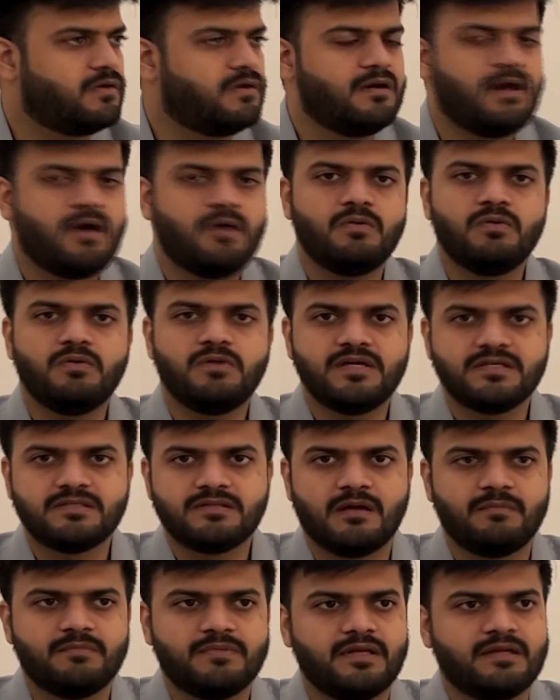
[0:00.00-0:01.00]
or downloaded
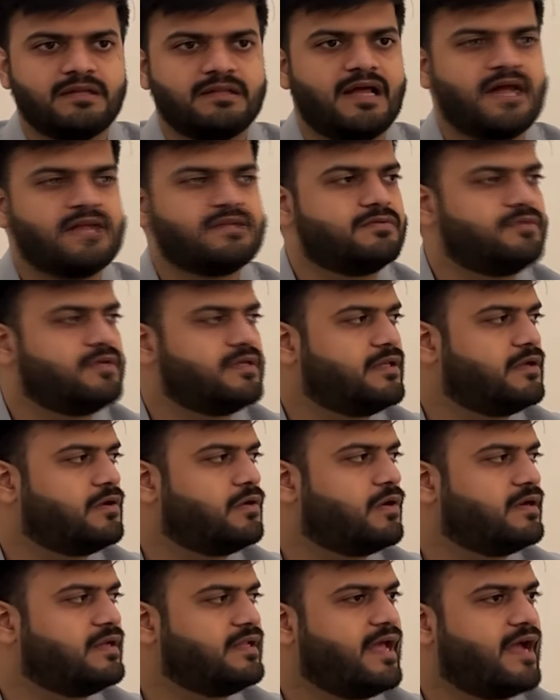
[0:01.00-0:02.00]
something. That's where they
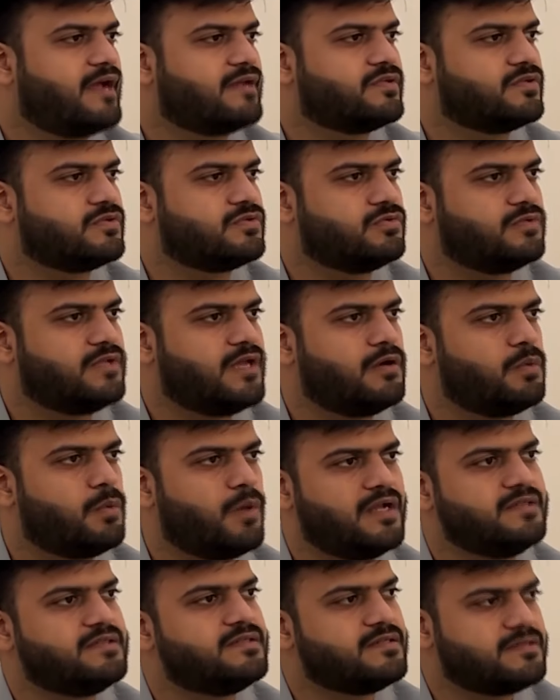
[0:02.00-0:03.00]
got the access to that
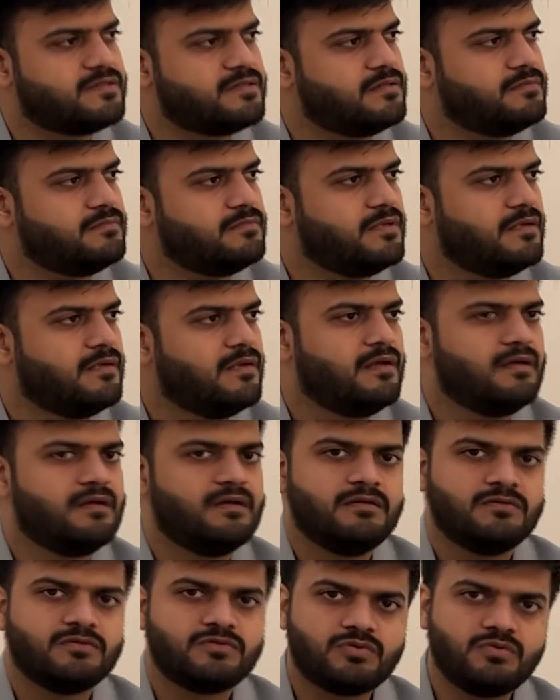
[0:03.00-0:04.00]
one system.
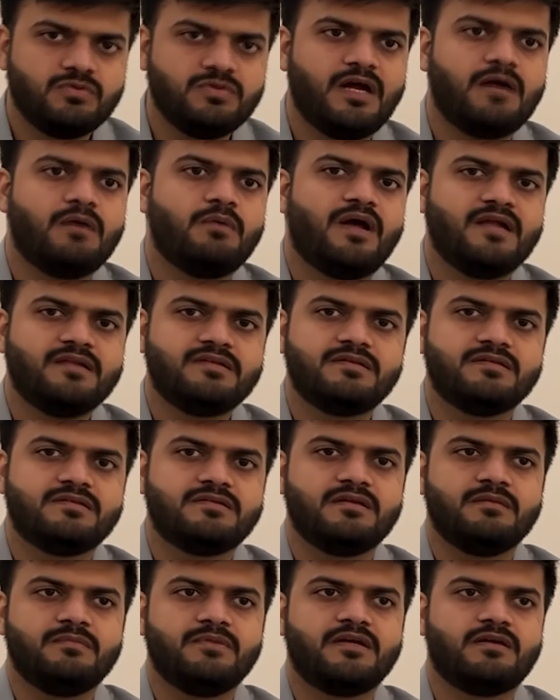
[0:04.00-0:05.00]
Through that one
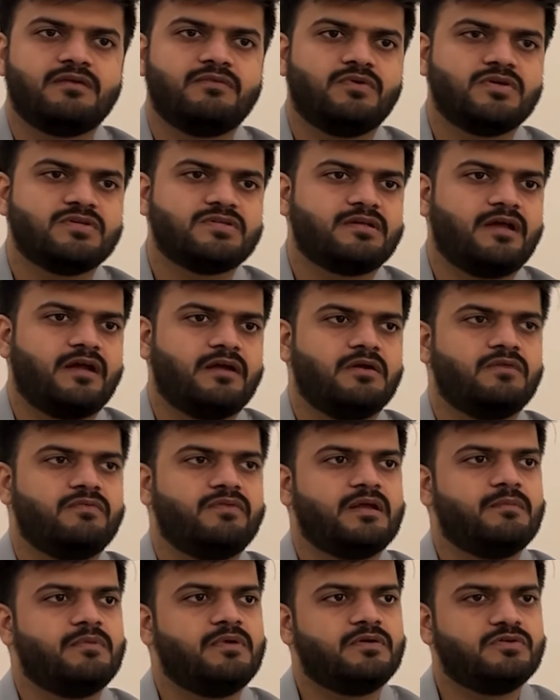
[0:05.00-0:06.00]
system, it was kind of
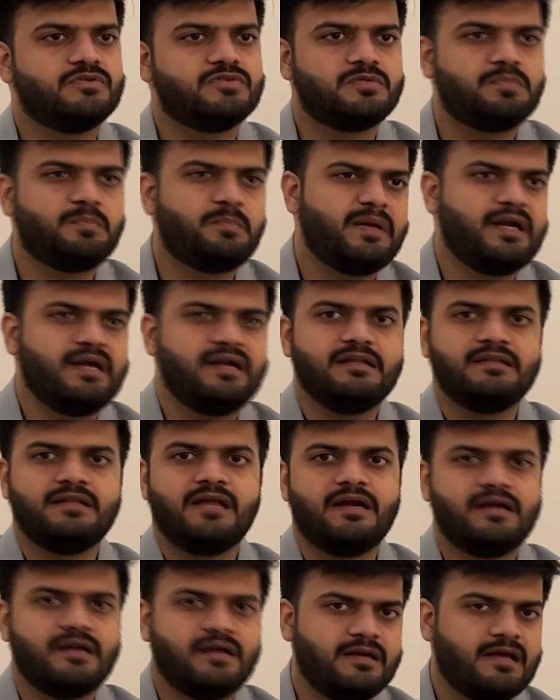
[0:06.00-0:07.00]
able to spread in
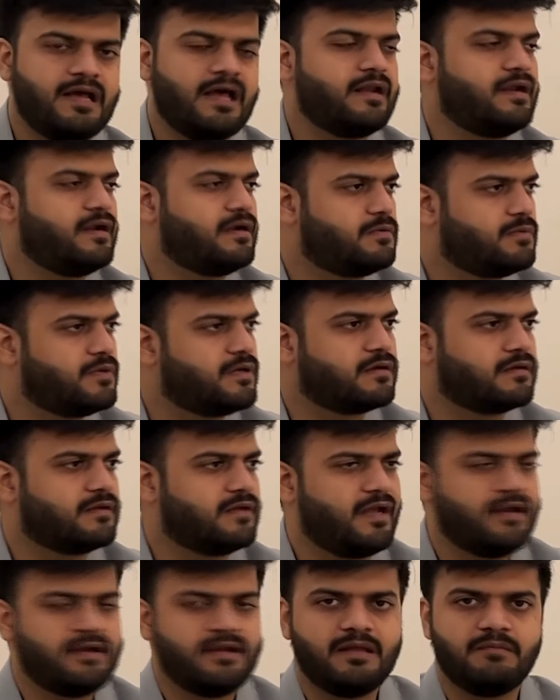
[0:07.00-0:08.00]
that entire network
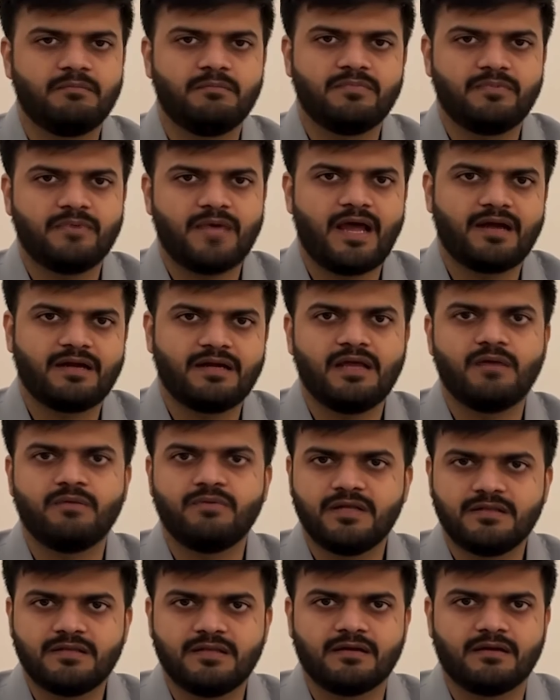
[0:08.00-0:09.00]
and impact
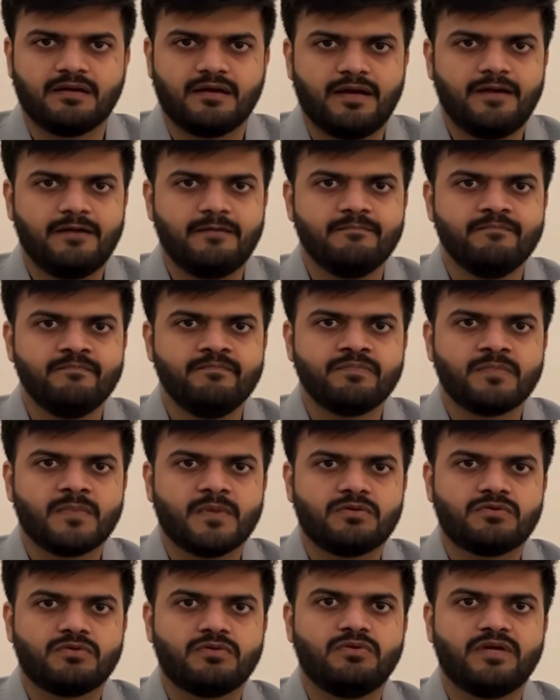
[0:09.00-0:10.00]
everything, right?
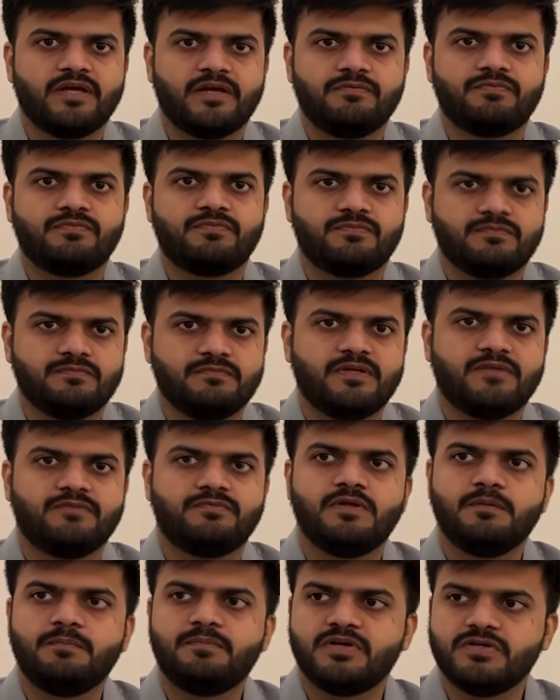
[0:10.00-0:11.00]
So if
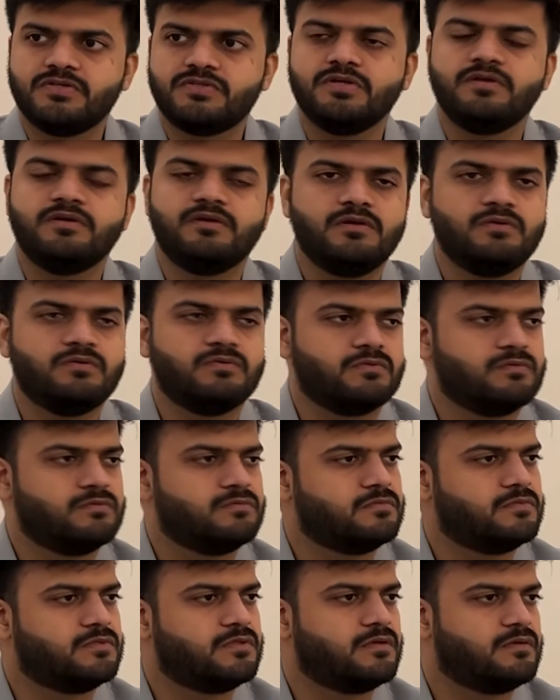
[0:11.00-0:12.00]
the person knew,
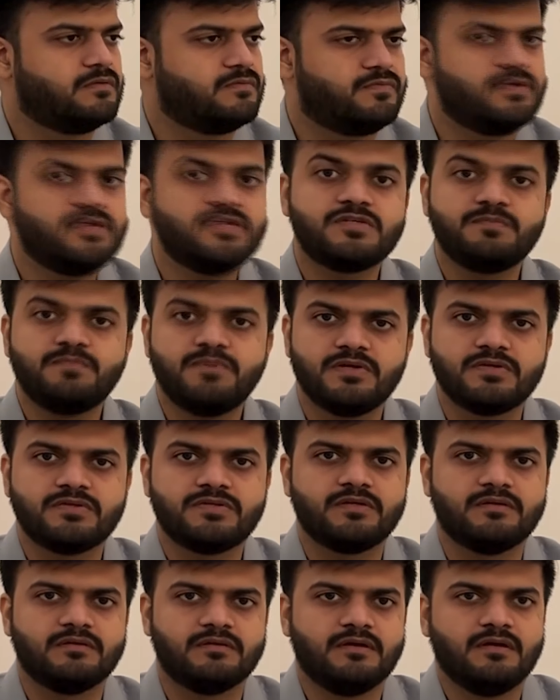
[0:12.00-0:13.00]
if the first
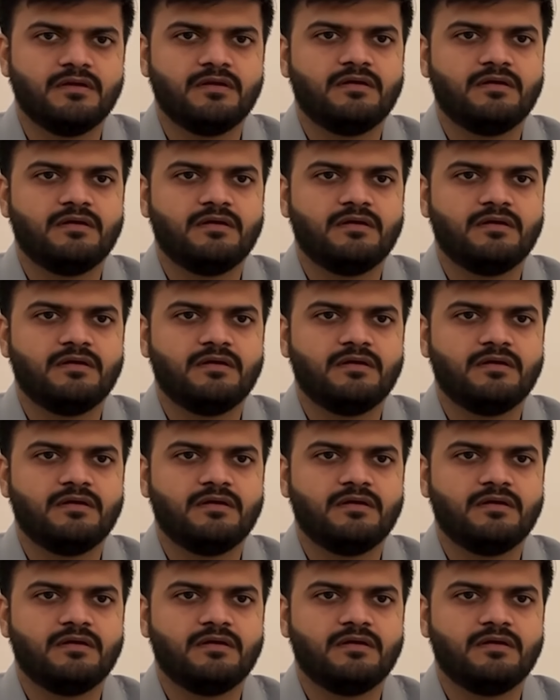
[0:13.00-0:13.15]
person